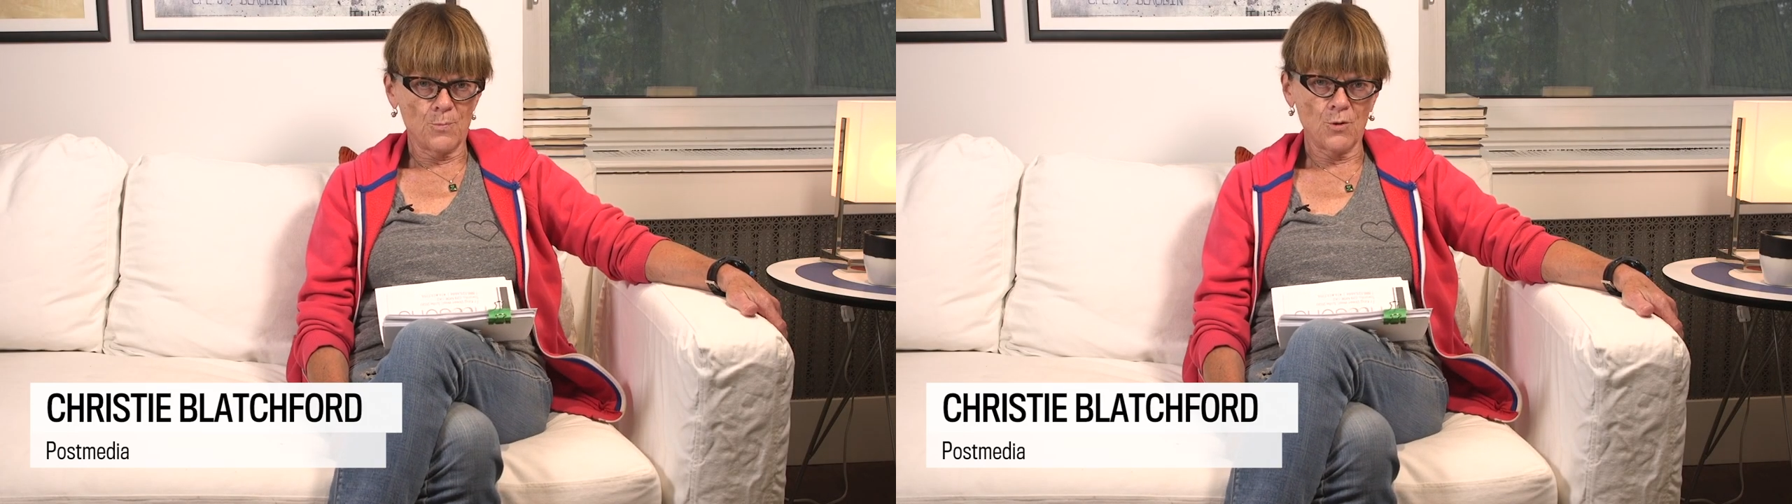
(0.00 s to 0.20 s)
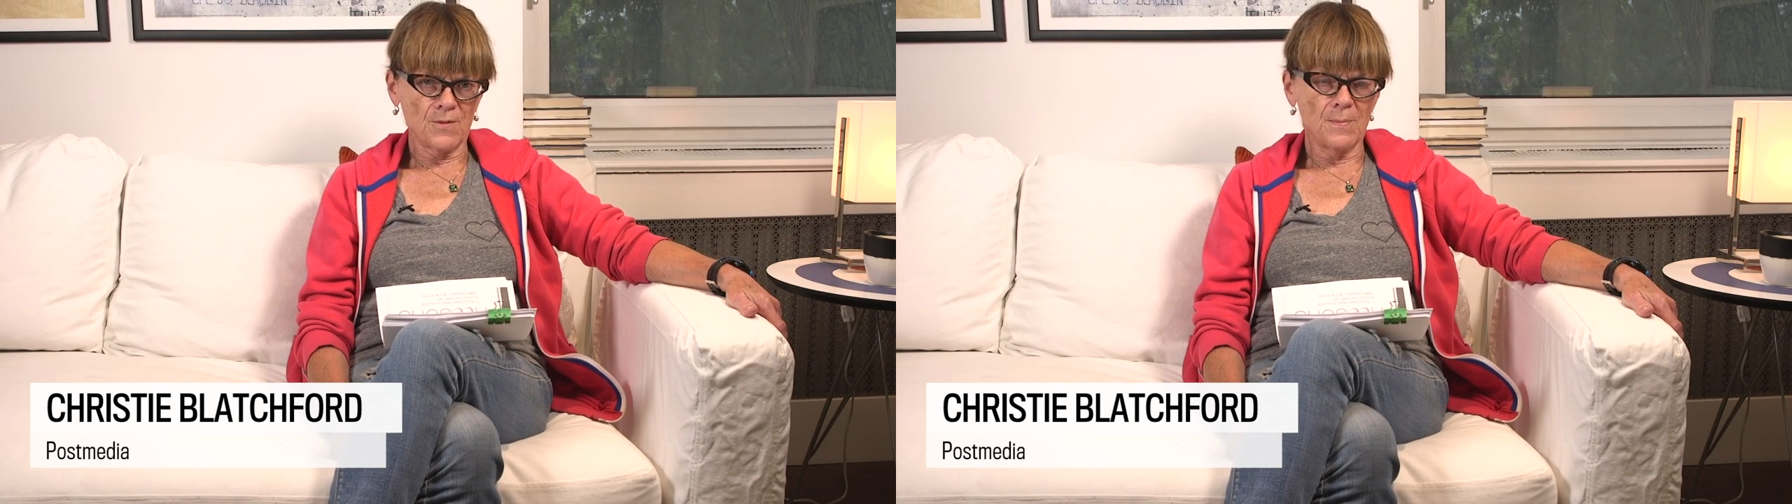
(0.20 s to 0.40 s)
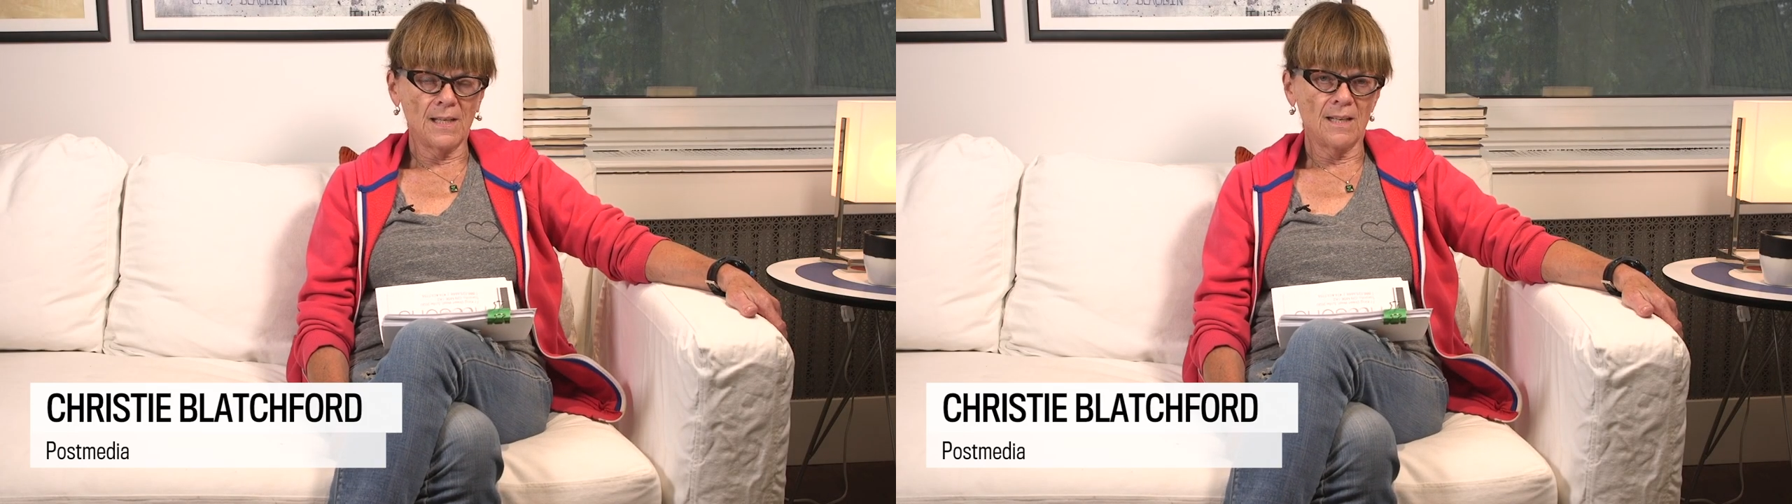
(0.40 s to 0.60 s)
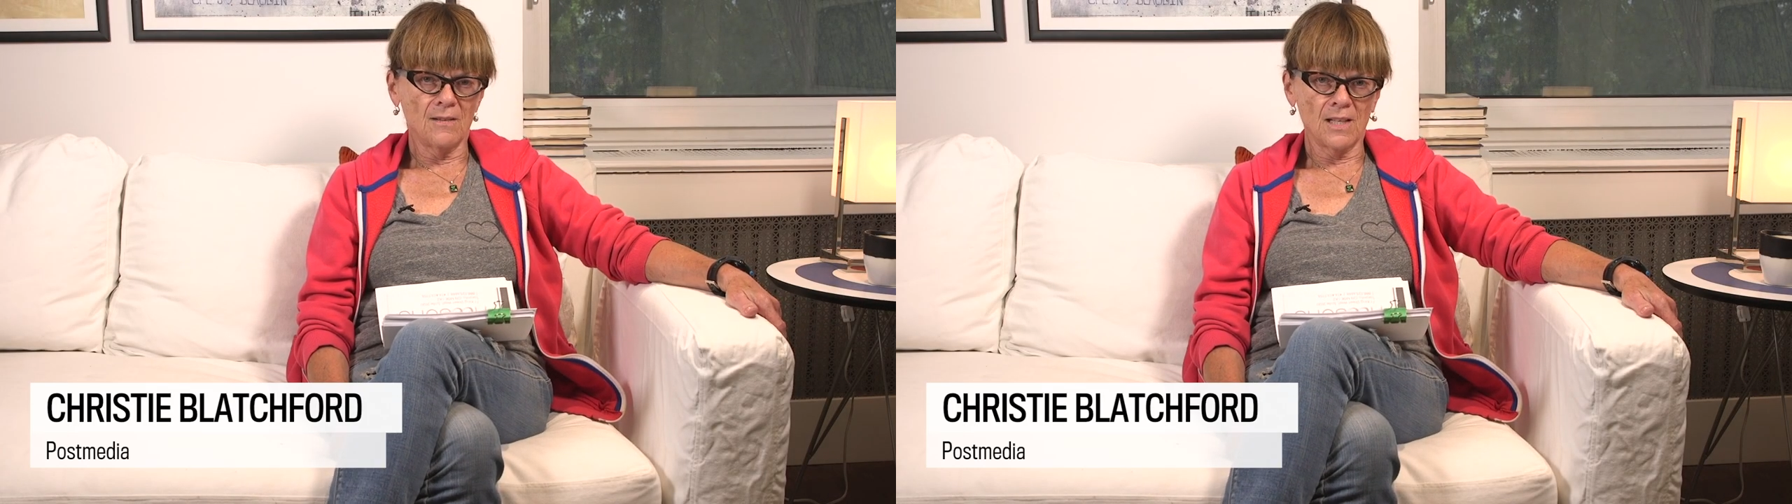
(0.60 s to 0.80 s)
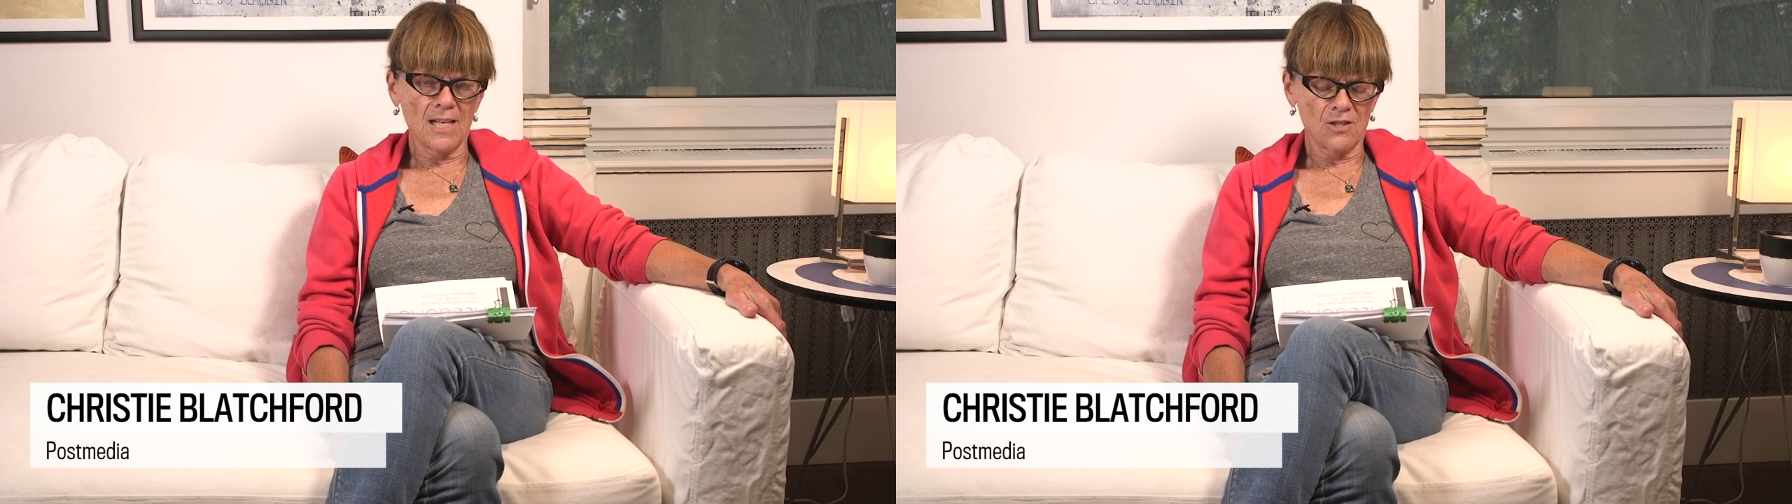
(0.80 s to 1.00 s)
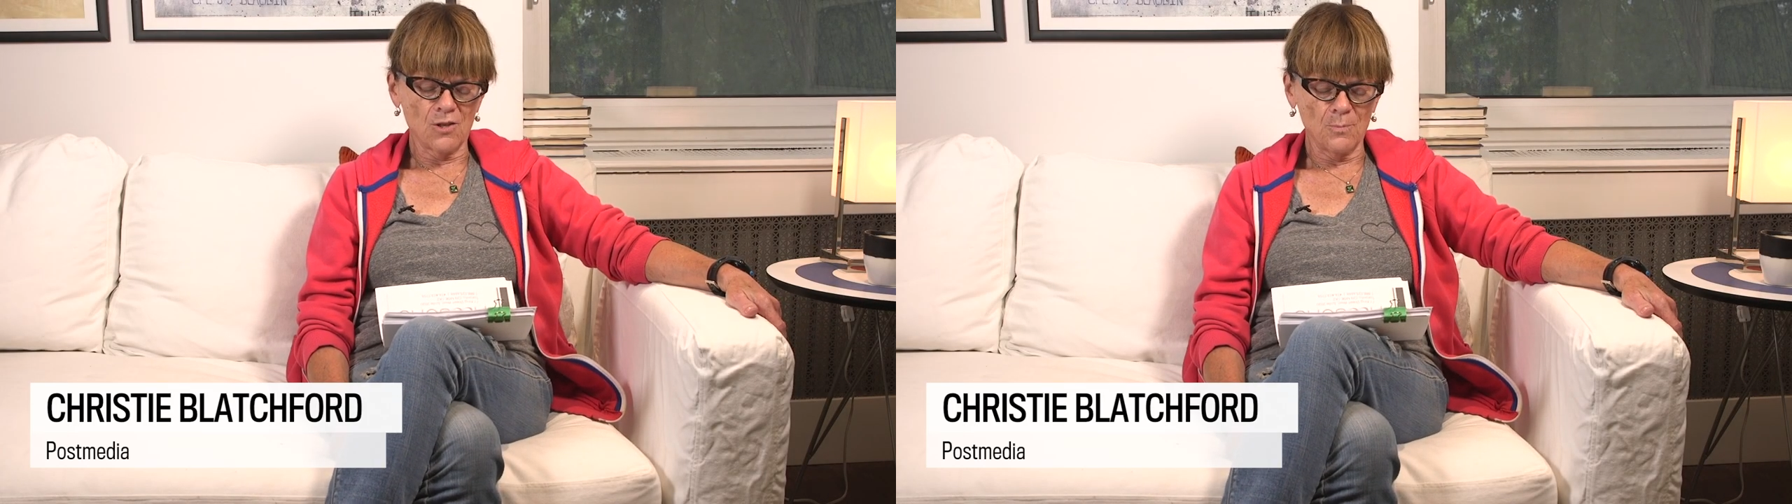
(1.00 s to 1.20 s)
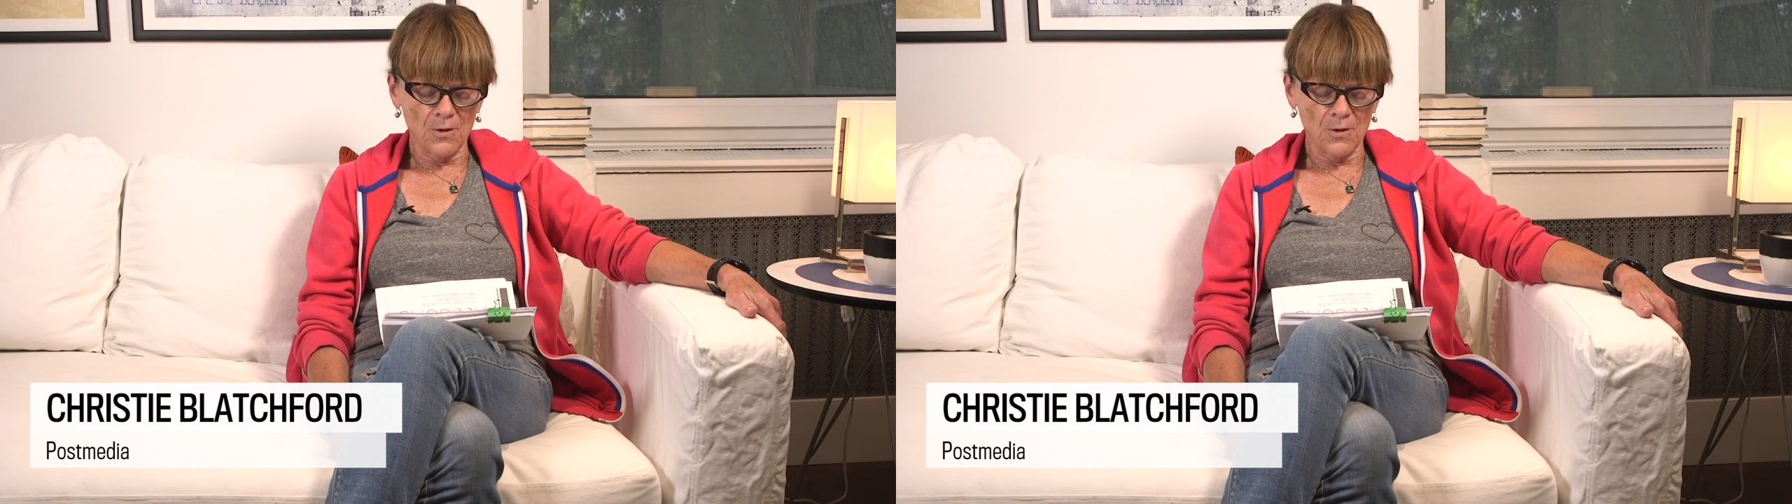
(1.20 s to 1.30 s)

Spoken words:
Post Media and the National